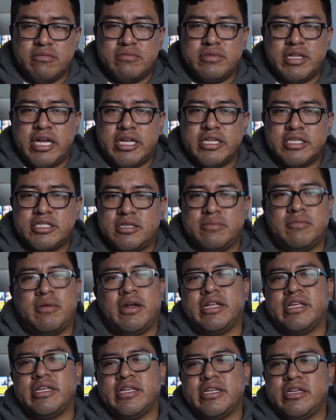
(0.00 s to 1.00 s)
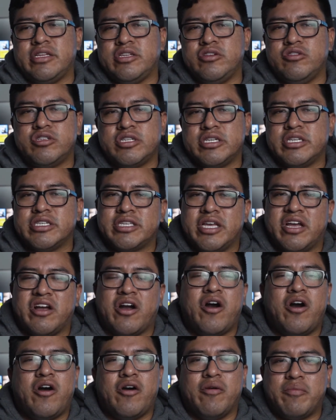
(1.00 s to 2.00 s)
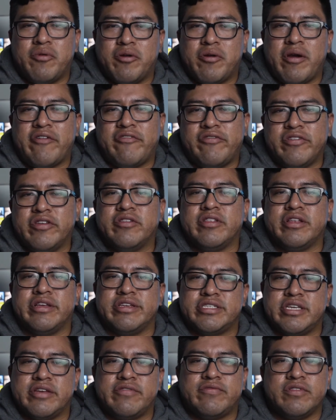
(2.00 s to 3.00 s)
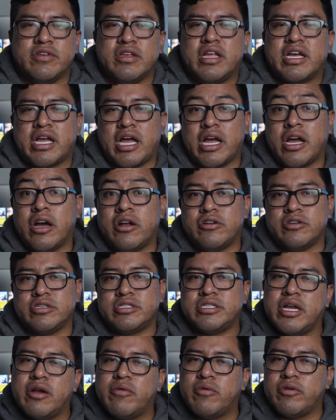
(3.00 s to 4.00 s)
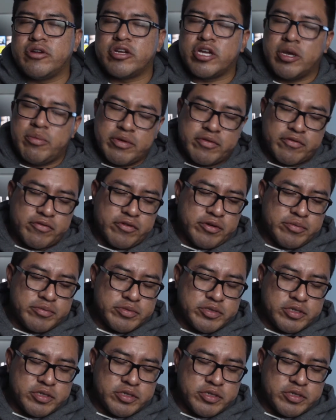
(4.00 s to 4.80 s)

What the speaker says: That somebody usually is like, oh bro, I feel this. I feel like I understand where you're coming from.